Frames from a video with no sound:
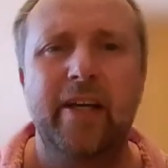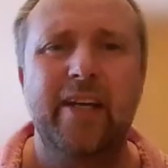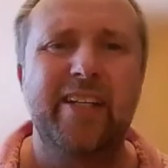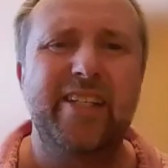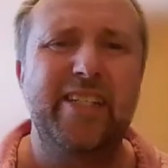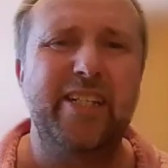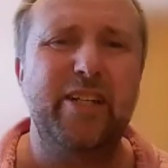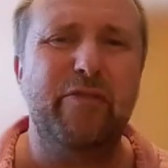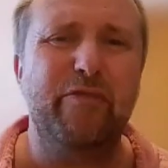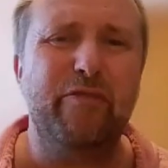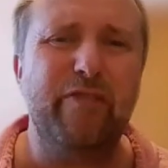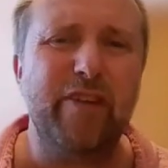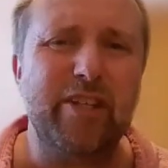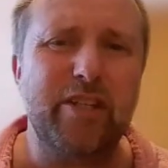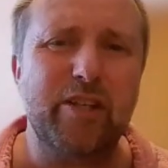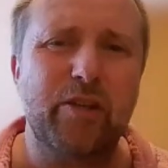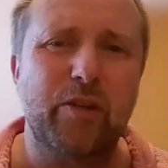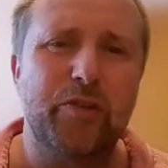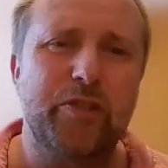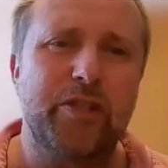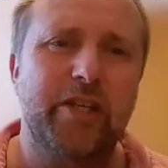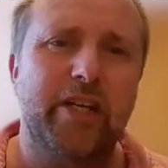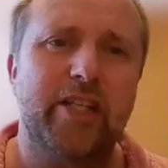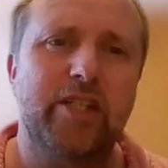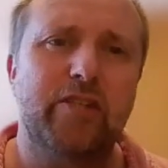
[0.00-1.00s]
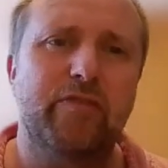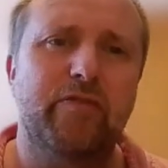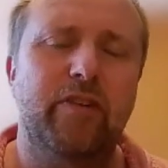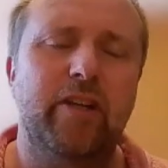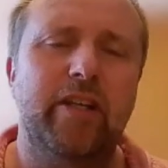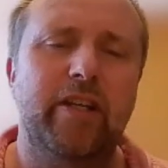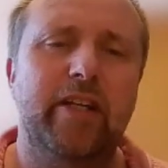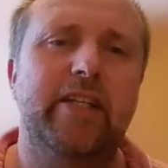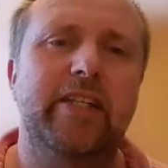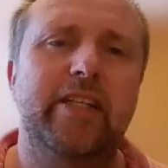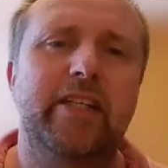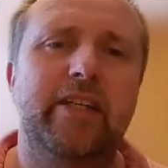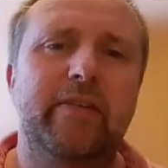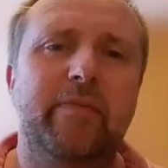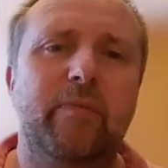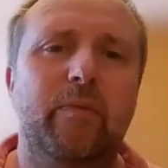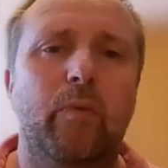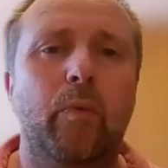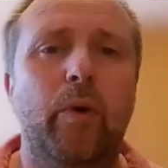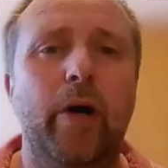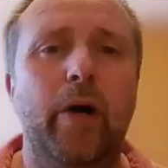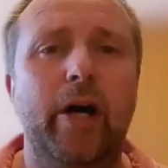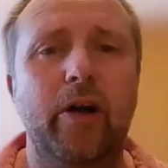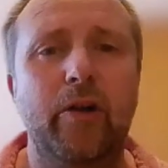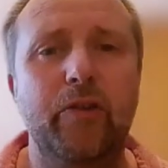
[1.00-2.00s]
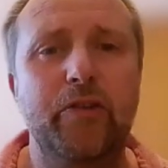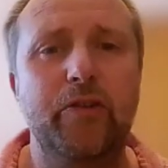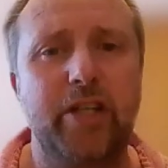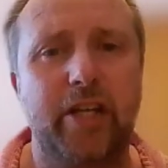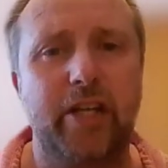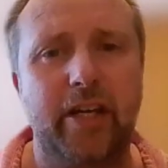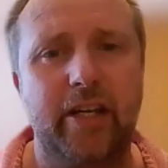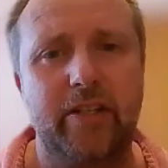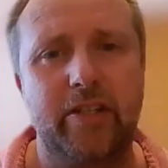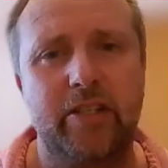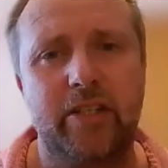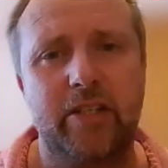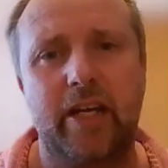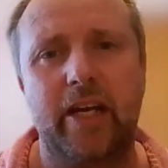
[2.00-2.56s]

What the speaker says: geophysical chance of validity, well chance